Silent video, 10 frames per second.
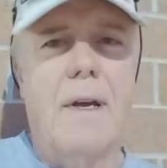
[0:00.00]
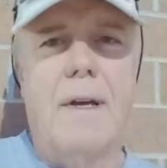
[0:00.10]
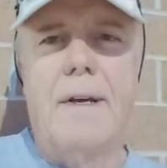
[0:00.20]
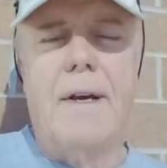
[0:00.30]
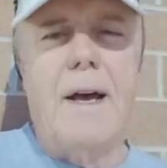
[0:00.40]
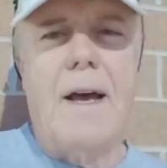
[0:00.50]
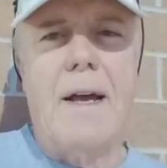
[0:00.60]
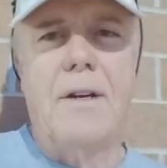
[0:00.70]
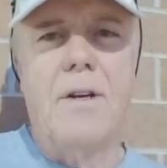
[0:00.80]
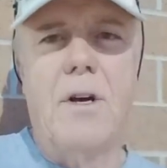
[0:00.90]
I
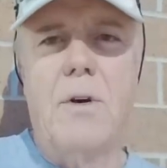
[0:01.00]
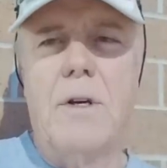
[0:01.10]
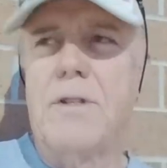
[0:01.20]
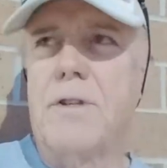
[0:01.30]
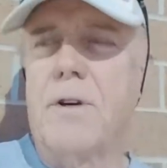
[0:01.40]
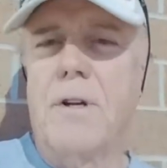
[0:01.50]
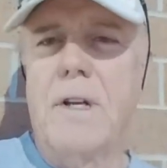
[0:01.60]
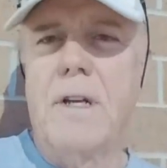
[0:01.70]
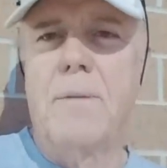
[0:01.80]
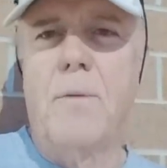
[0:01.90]
know it's early
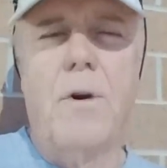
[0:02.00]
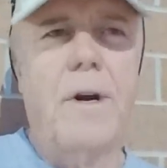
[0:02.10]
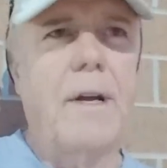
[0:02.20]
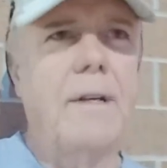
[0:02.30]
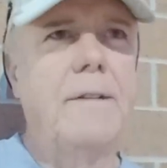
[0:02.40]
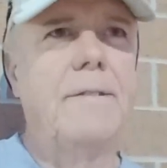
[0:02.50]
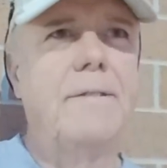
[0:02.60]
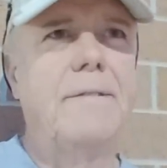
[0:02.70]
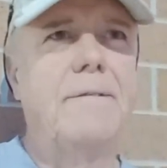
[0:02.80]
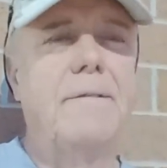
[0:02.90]
in the morning.
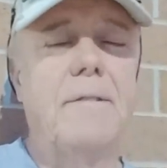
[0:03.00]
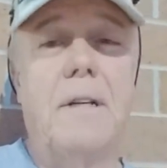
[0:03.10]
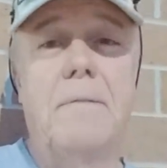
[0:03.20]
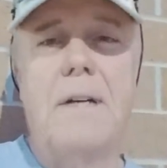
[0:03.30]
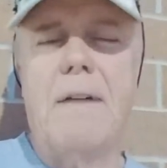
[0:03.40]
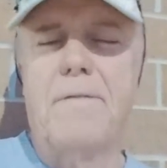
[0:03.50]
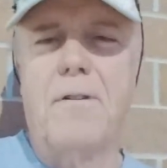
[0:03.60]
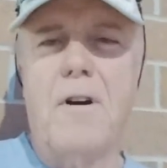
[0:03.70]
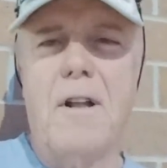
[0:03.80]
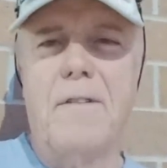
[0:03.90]
Well, not
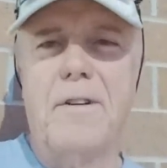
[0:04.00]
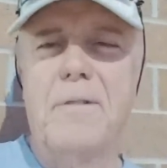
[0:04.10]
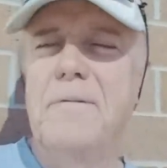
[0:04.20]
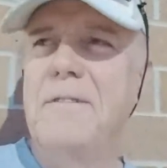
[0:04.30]
for all of you.